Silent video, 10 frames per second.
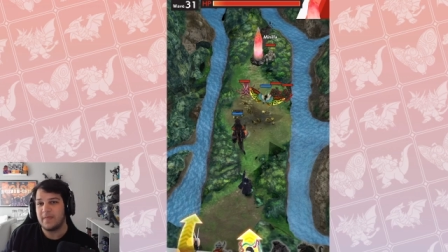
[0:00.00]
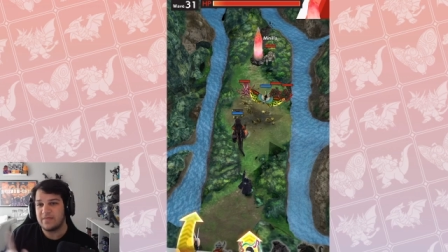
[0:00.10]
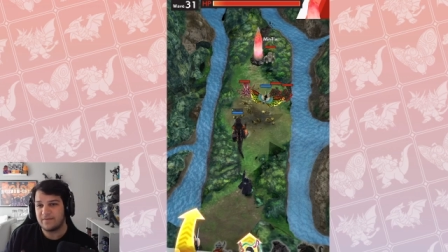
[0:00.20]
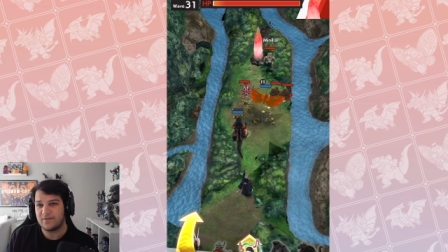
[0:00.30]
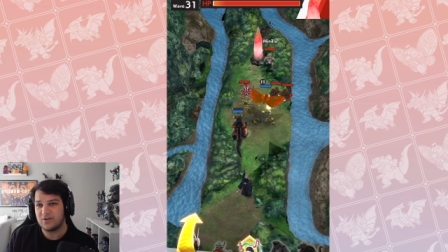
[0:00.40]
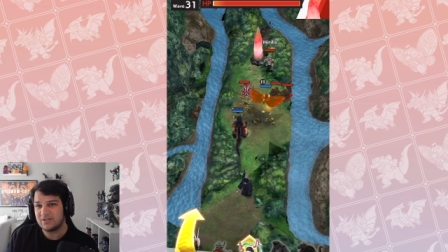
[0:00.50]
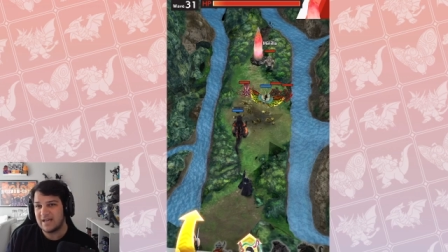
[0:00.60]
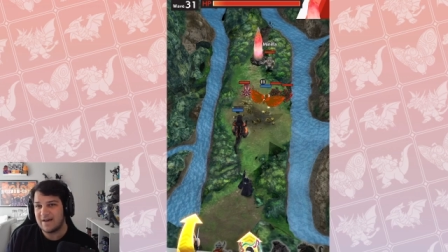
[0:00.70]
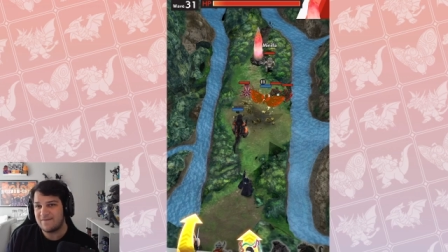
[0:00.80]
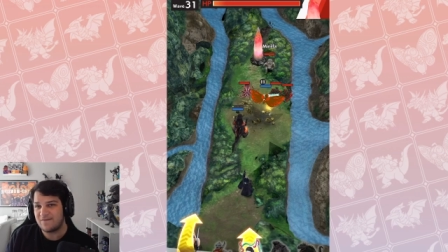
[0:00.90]
and the first
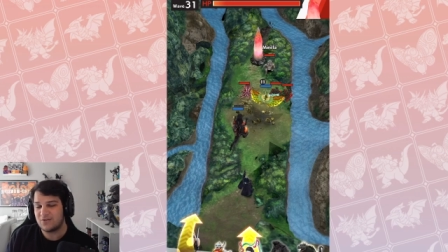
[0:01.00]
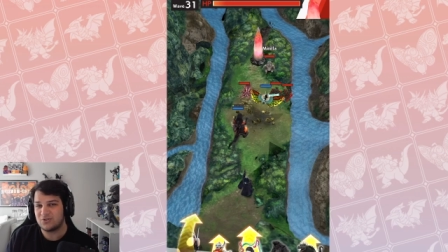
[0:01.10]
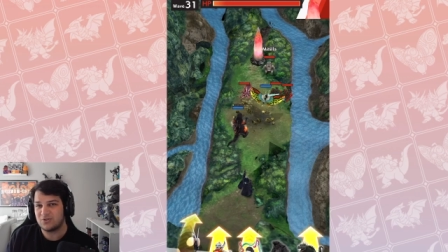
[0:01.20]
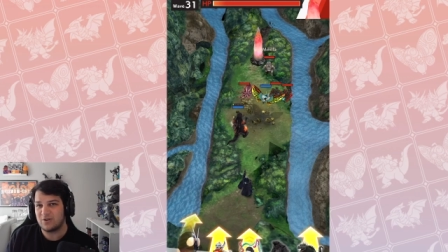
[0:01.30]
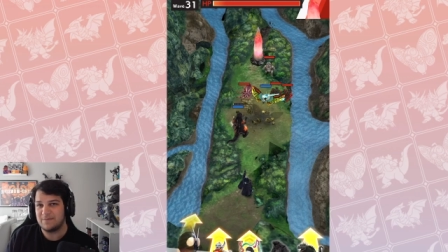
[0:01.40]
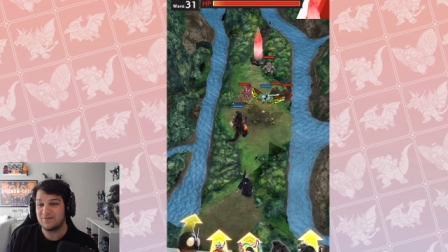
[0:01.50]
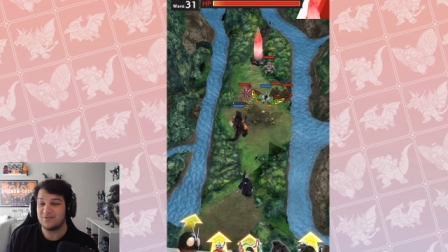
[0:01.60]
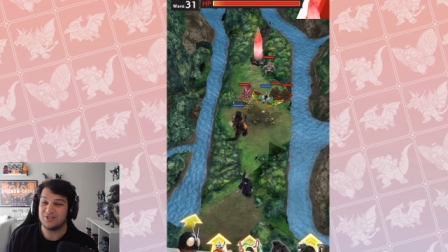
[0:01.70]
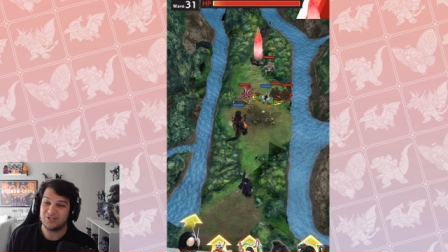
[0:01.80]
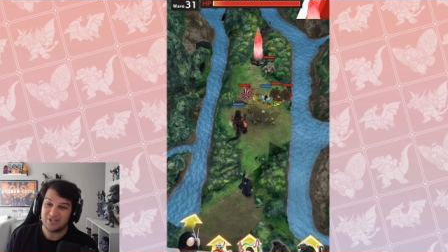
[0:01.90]
half of our streams
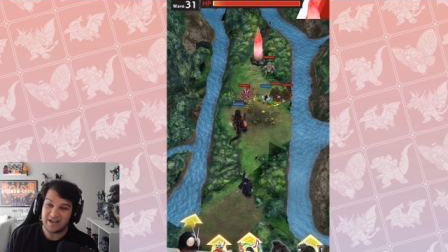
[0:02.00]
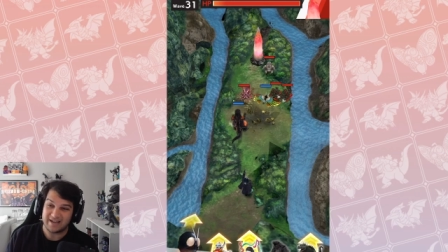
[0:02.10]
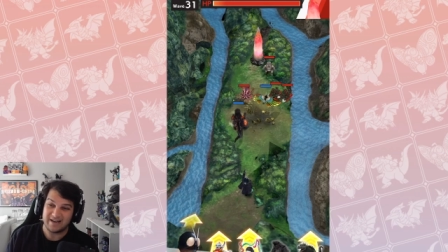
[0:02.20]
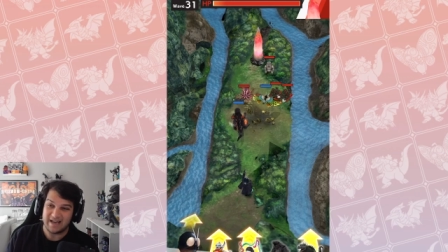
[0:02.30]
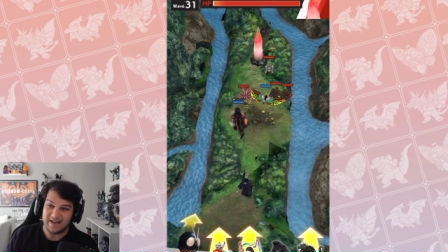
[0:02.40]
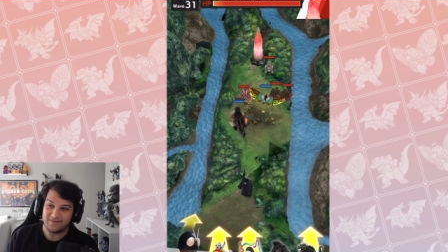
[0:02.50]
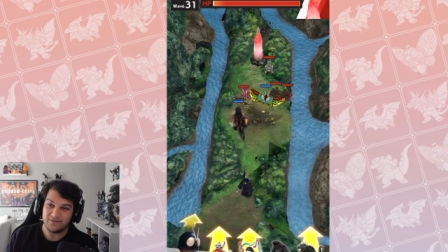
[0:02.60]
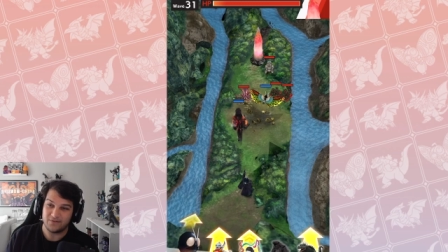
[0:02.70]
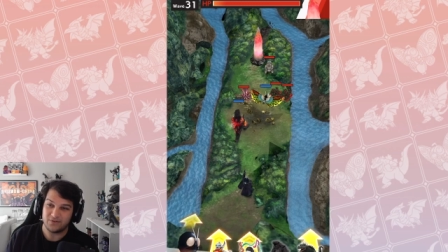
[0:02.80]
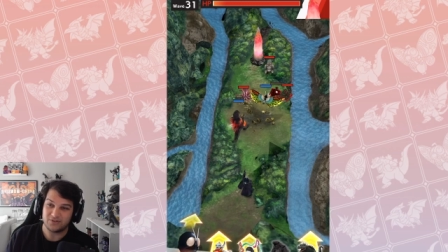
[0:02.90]
for the second half
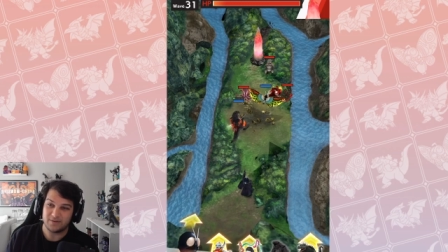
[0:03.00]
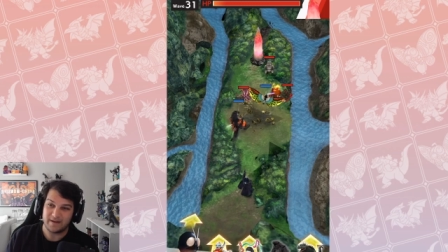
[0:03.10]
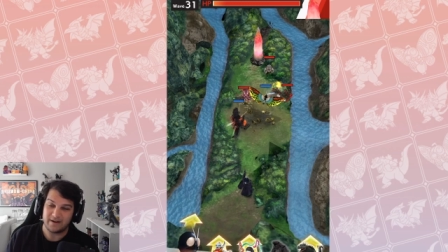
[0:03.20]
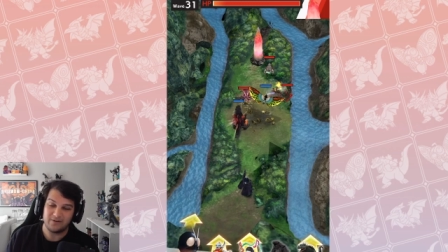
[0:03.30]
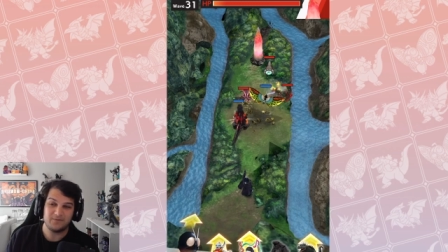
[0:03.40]
of All Star Battle.